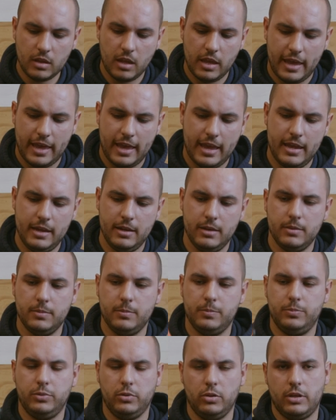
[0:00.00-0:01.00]
a
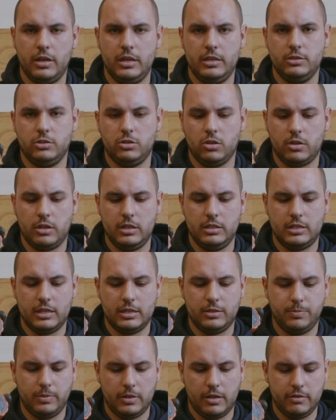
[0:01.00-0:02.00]
plug-in socket
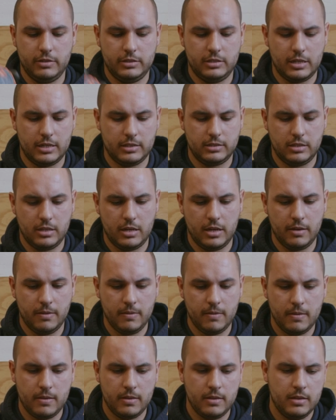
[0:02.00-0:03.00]
test, polarity tester.
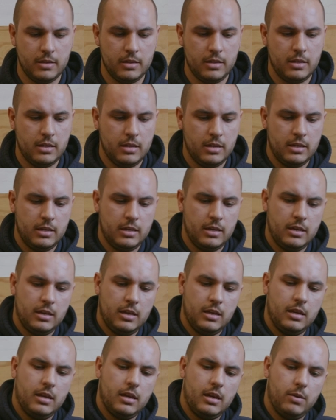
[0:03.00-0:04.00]

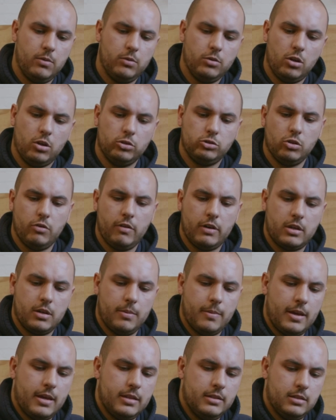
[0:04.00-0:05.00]
I would also
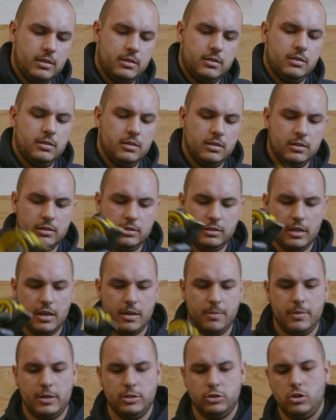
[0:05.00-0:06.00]
recommend
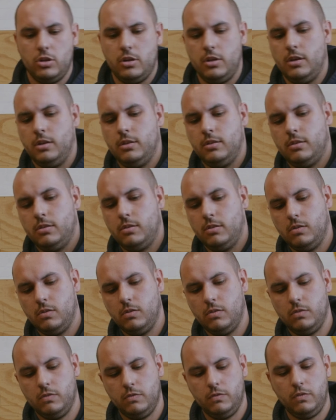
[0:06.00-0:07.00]
tape measure,
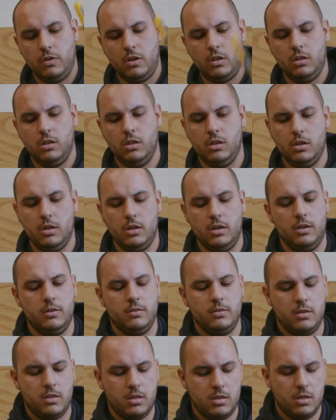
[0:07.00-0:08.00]
well,
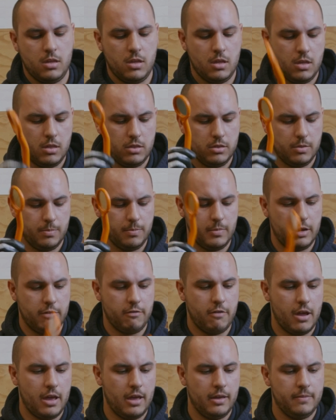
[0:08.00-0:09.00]
the
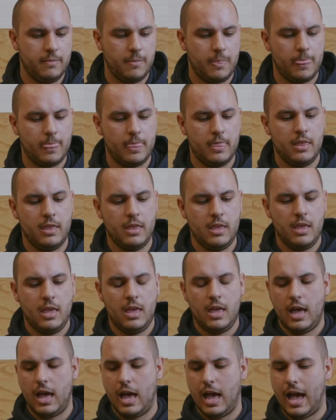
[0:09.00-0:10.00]
mirror,
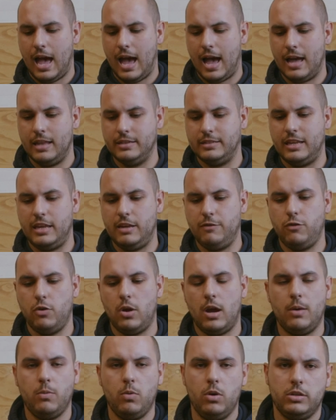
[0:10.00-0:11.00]
and if you
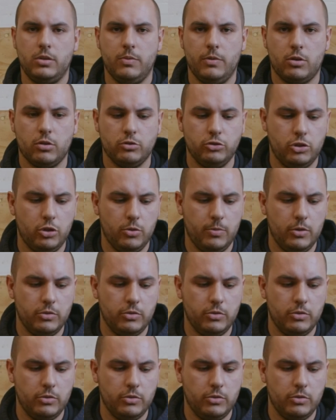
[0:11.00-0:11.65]
are working with consumer